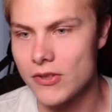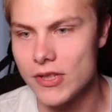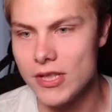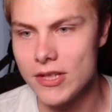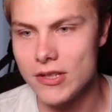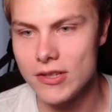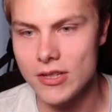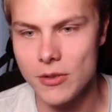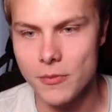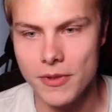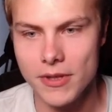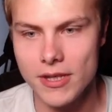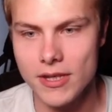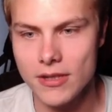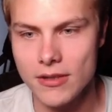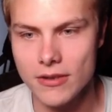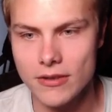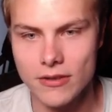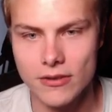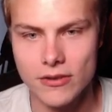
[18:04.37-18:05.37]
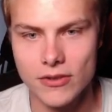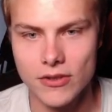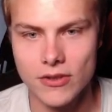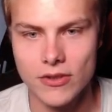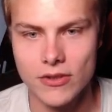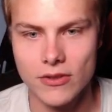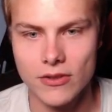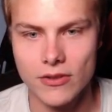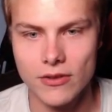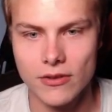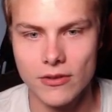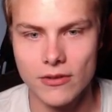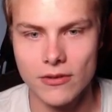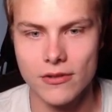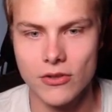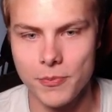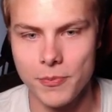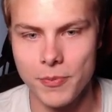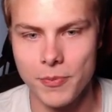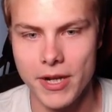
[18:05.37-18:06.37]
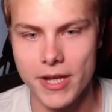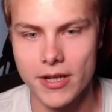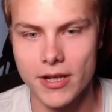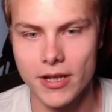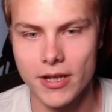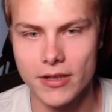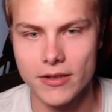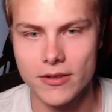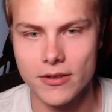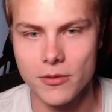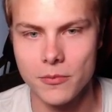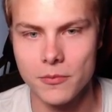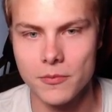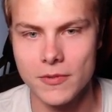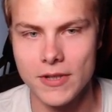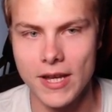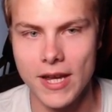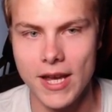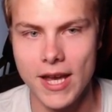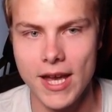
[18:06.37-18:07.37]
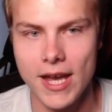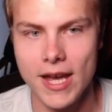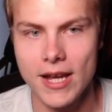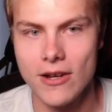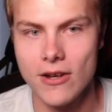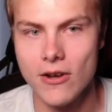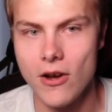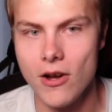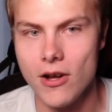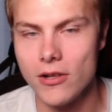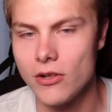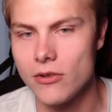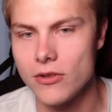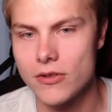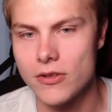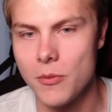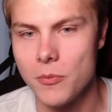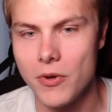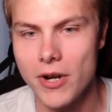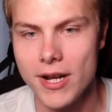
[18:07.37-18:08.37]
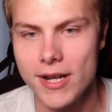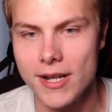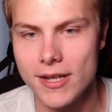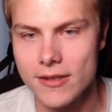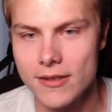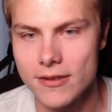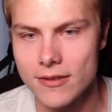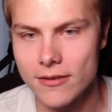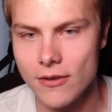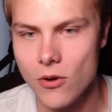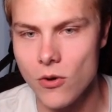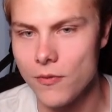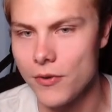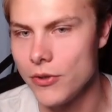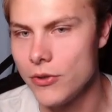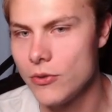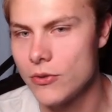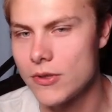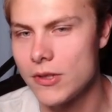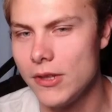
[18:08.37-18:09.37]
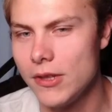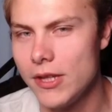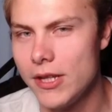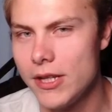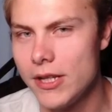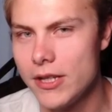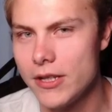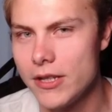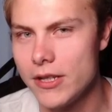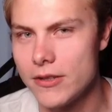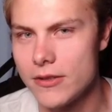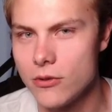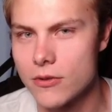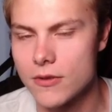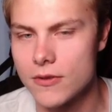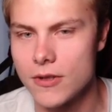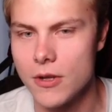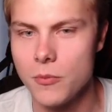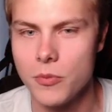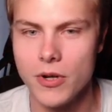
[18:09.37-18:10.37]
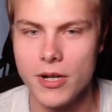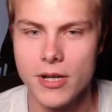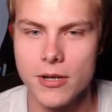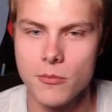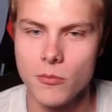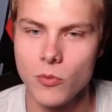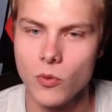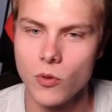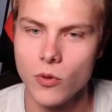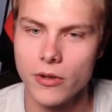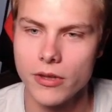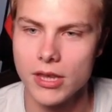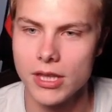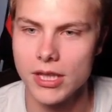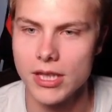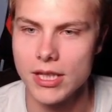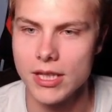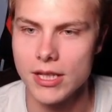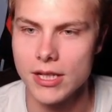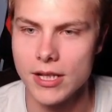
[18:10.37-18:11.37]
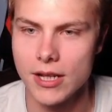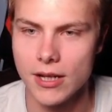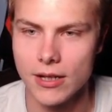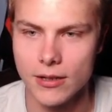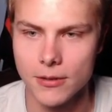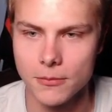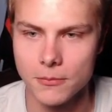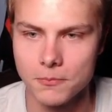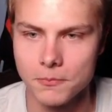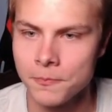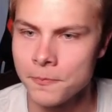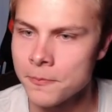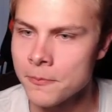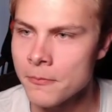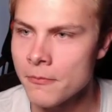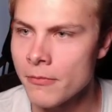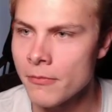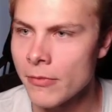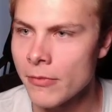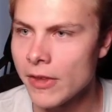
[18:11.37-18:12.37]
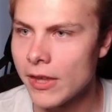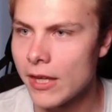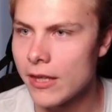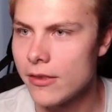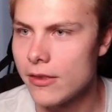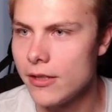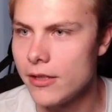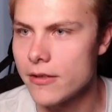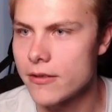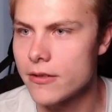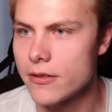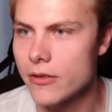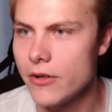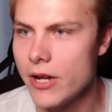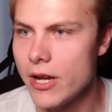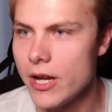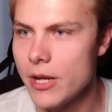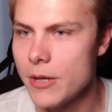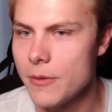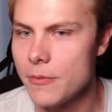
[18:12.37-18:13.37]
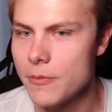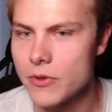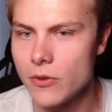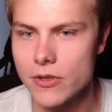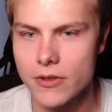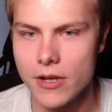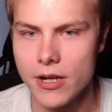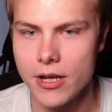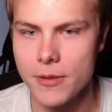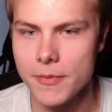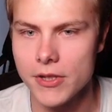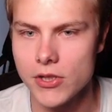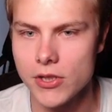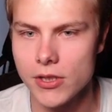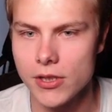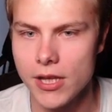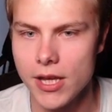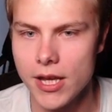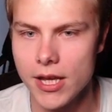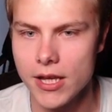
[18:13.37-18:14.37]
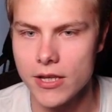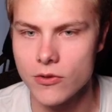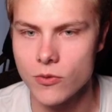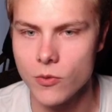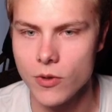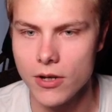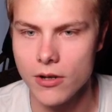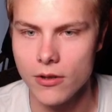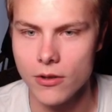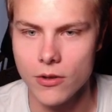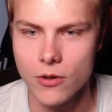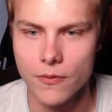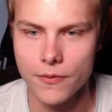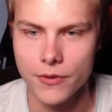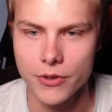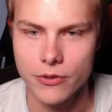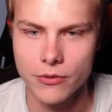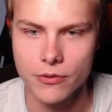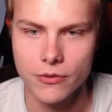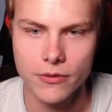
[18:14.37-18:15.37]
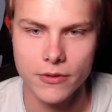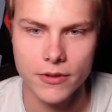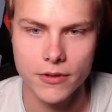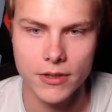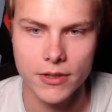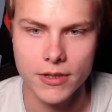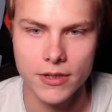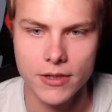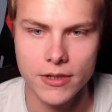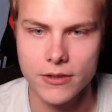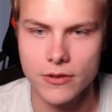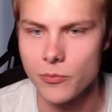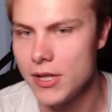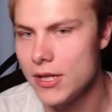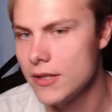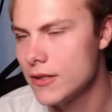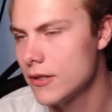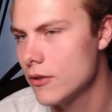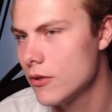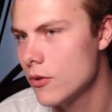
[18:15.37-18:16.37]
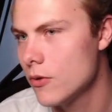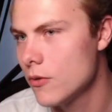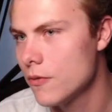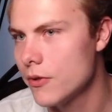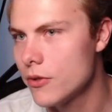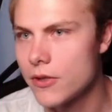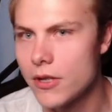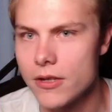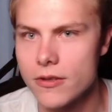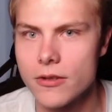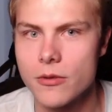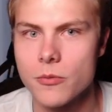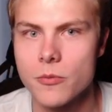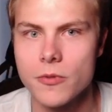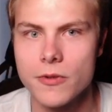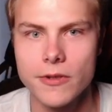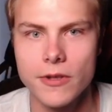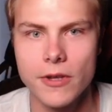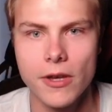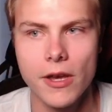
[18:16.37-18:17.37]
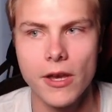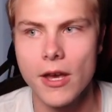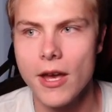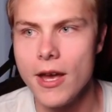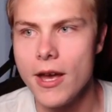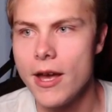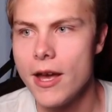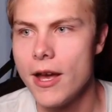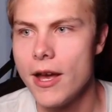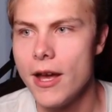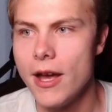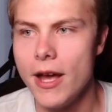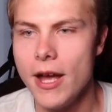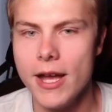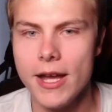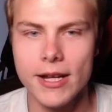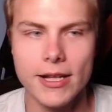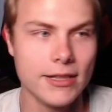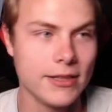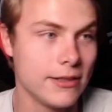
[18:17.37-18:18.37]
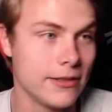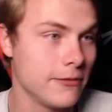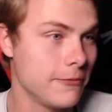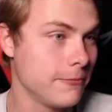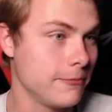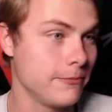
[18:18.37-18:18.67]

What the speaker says: some of these, just search by the custom tag on subreddits. Overused likes to use subreddit more than he does Instagram, so I just thought I'd mention that as well. Overused is amazing. Overused Customs. And